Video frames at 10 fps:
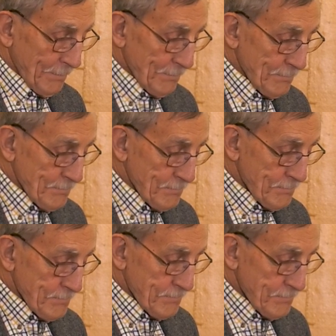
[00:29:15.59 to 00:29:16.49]

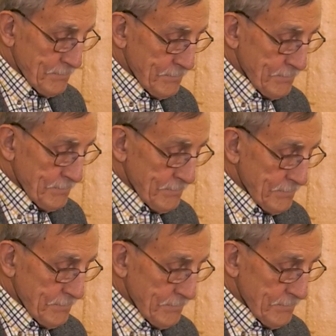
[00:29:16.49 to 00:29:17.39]

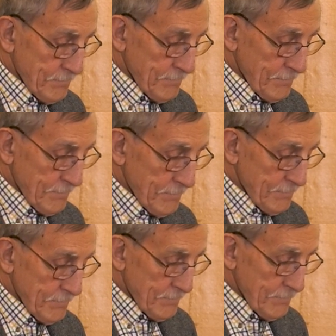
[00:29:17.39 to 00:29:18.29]

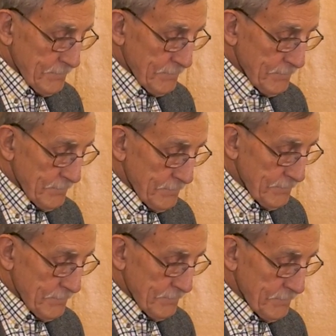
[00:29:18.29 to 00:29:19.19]

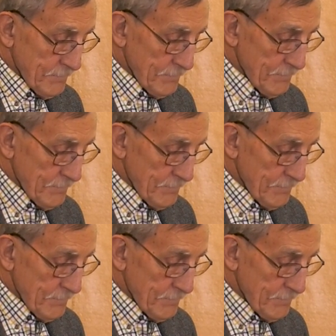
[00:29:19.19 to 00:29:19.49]
Nobody speaks.